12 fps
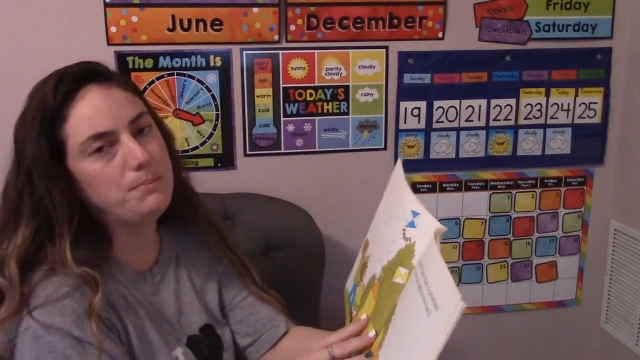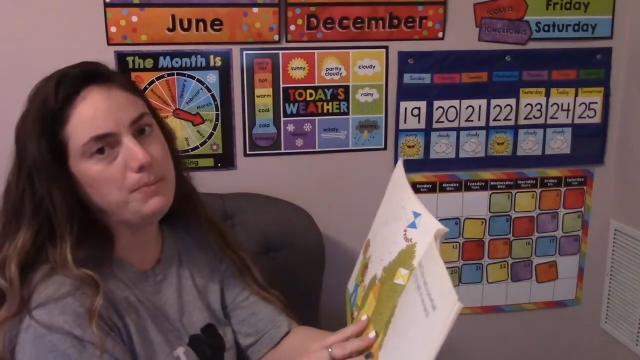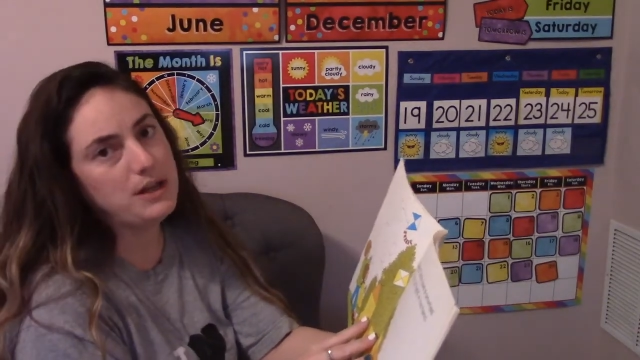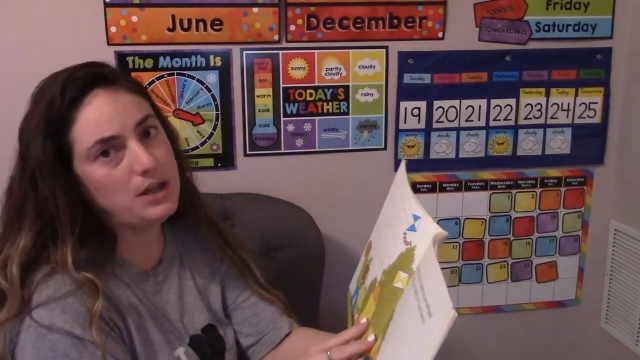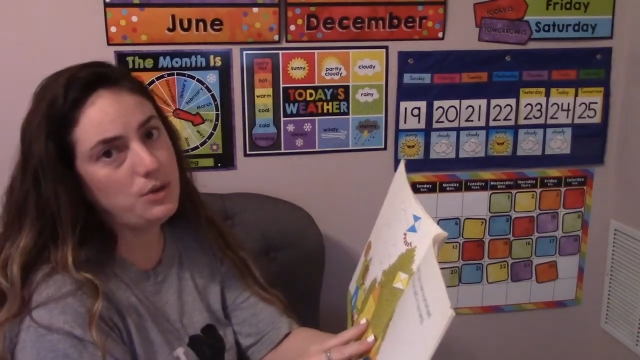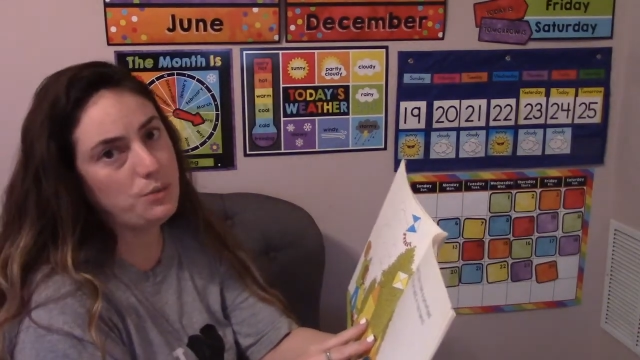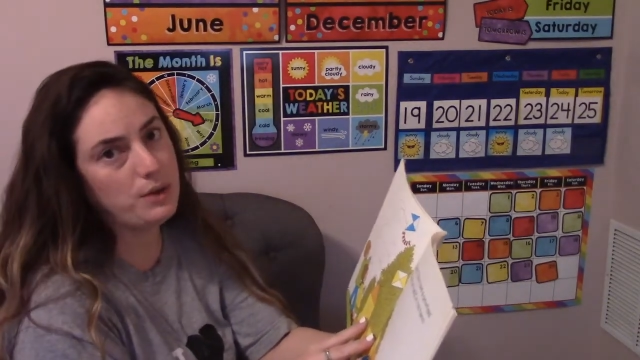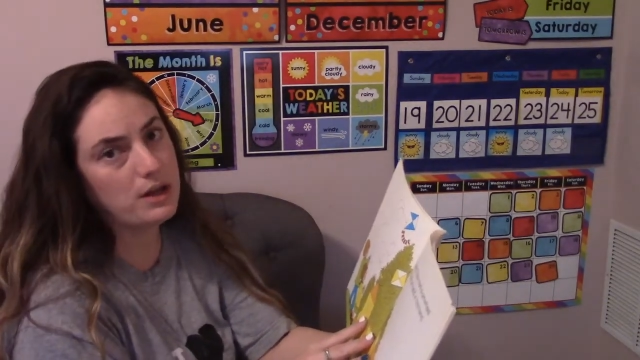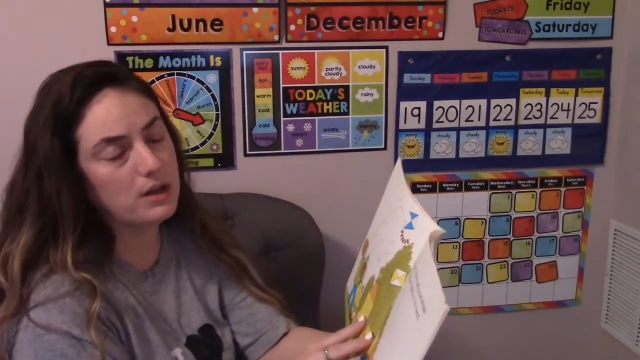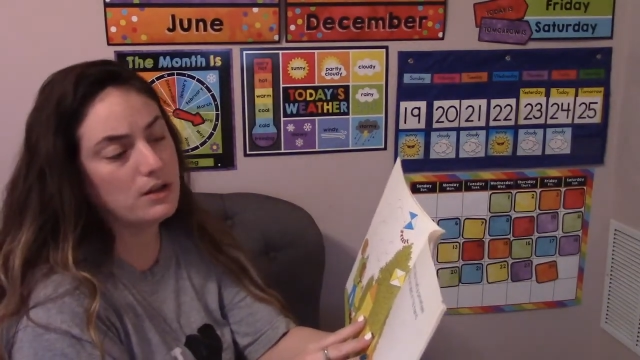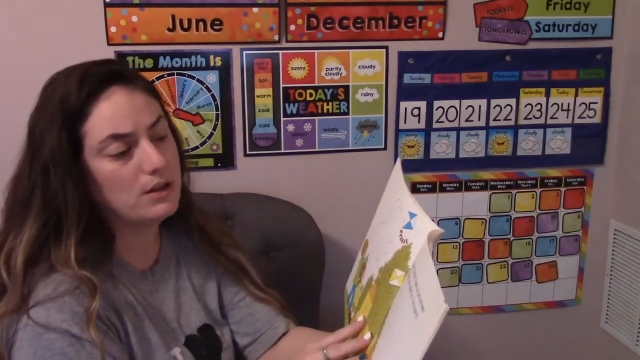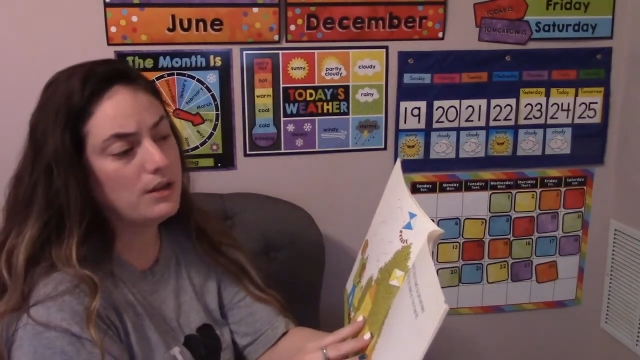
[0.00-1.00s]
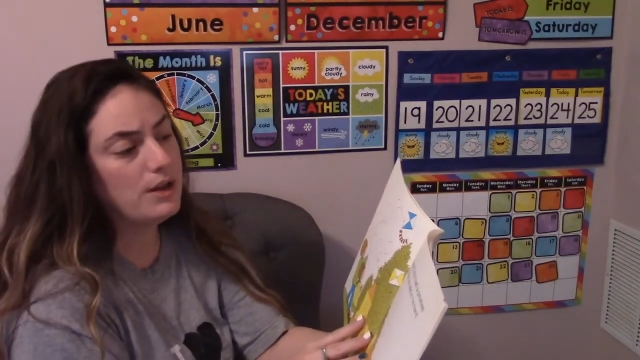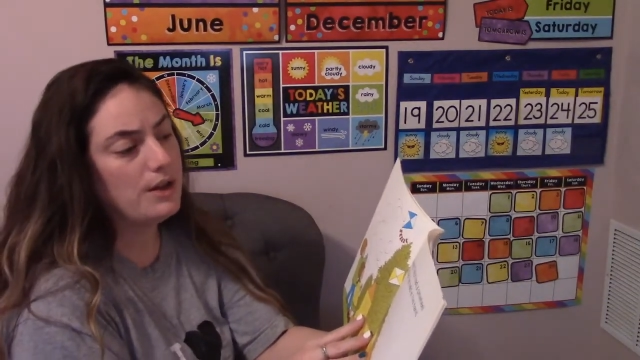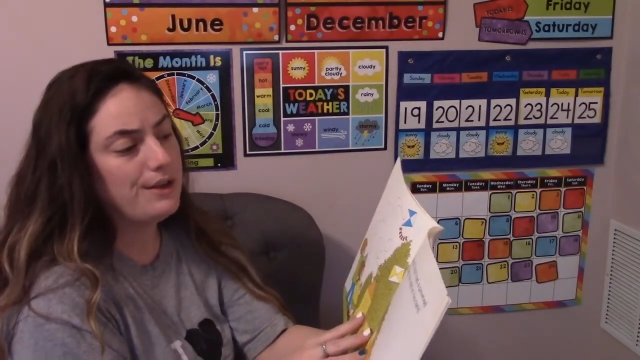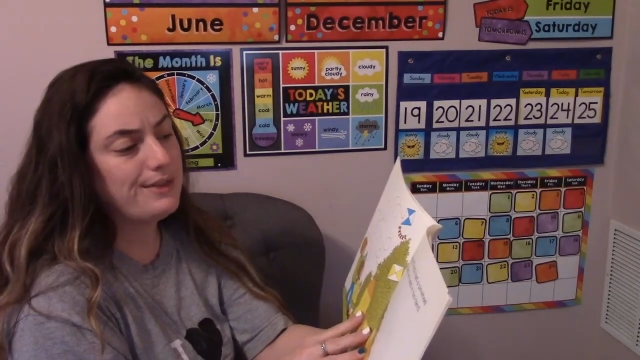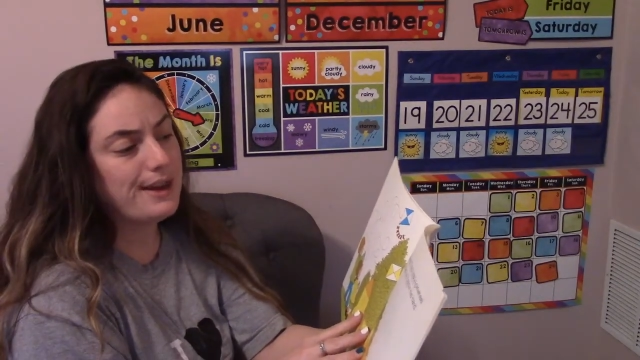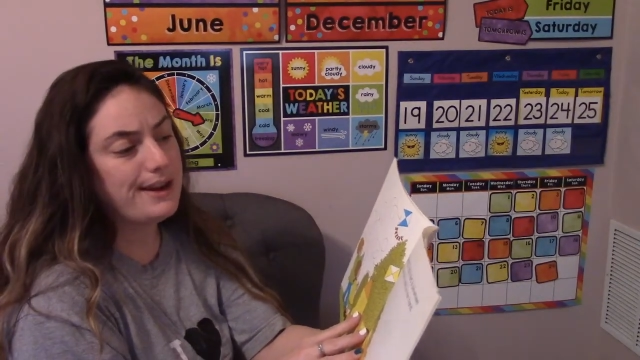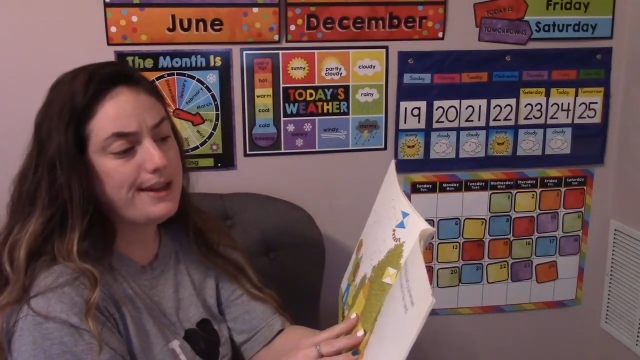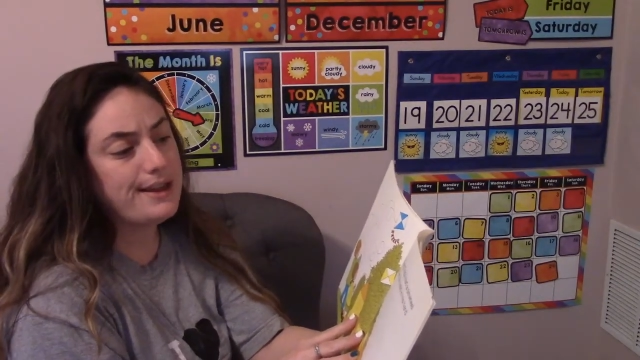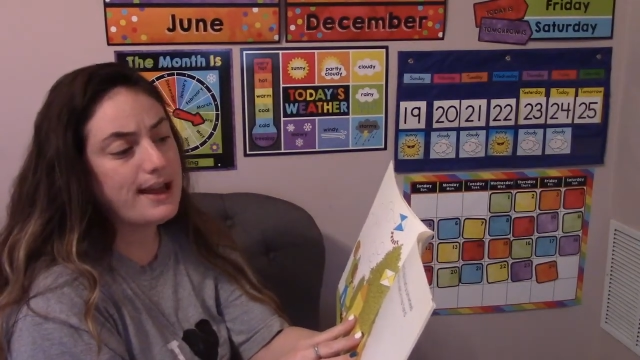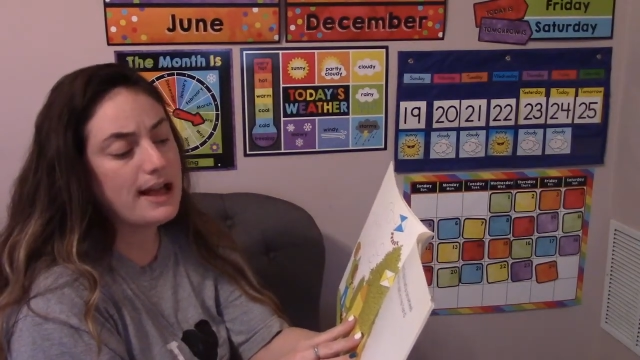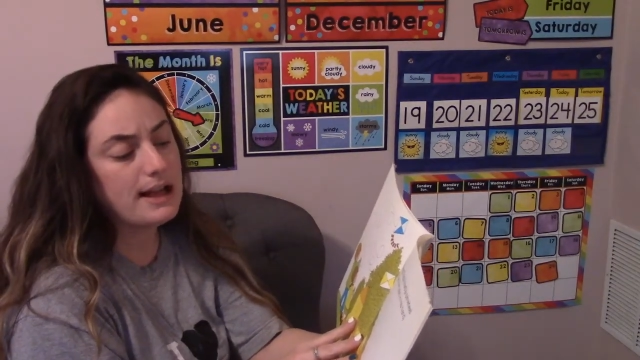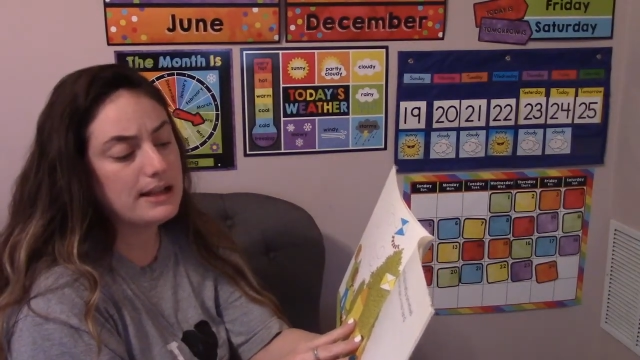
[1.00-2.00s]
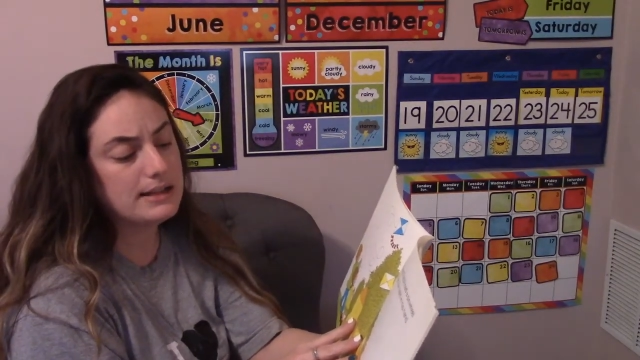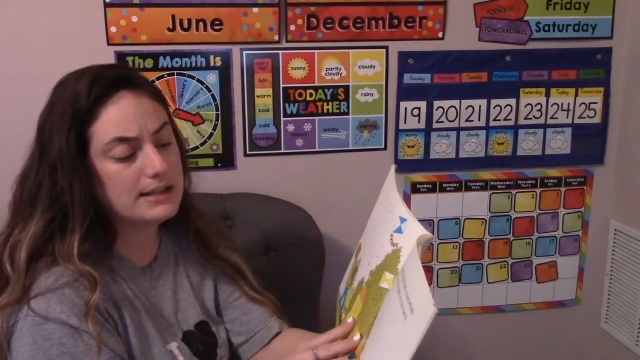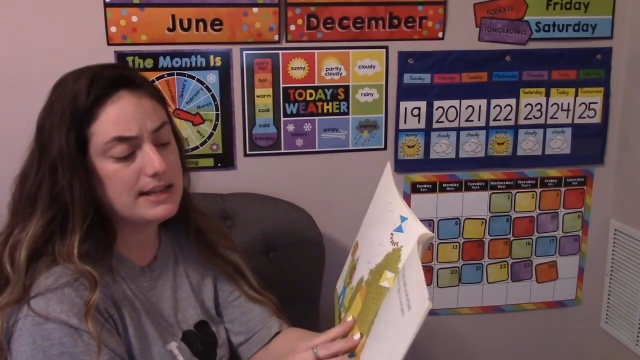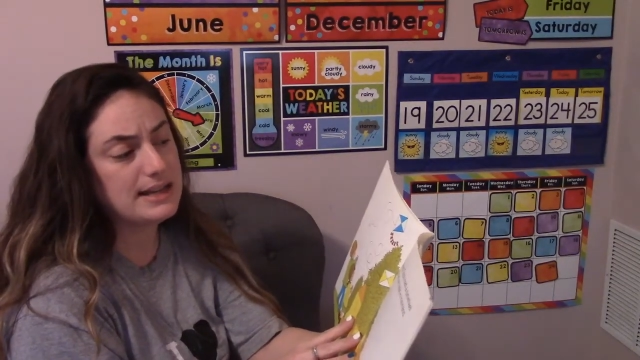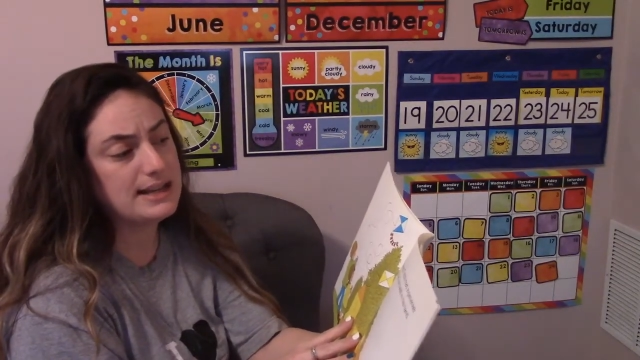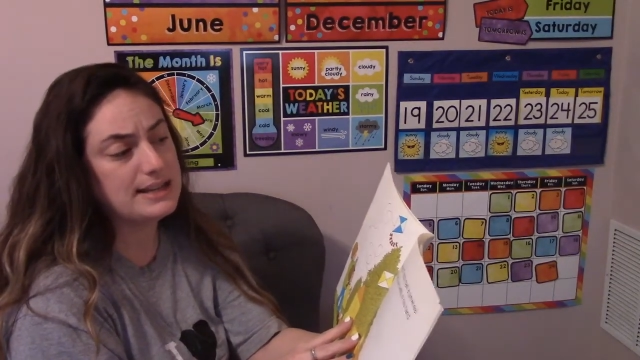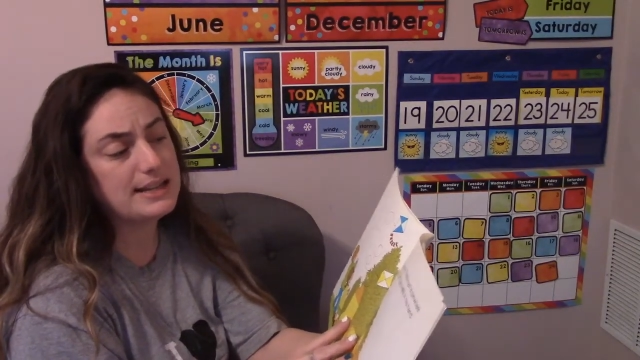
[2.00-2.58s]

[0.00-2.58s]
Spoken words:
pinwheel that he held in his